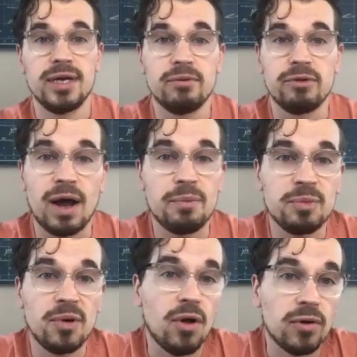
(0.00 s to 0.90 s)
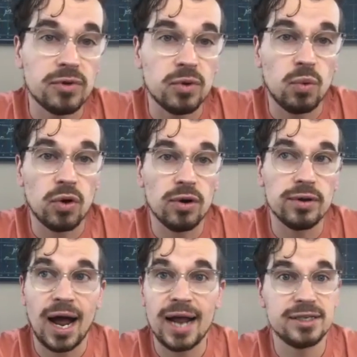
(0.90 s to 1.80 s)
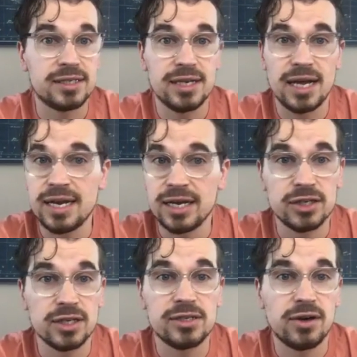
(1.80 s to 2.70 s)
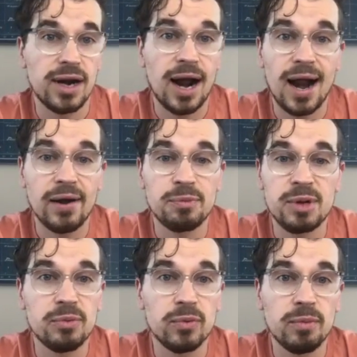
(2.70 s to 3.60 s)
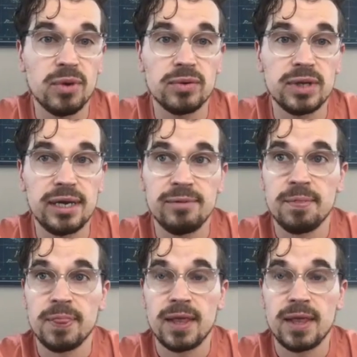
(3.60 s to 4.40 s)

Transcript: We've got people all over the world. I just initially started hiring people remotely.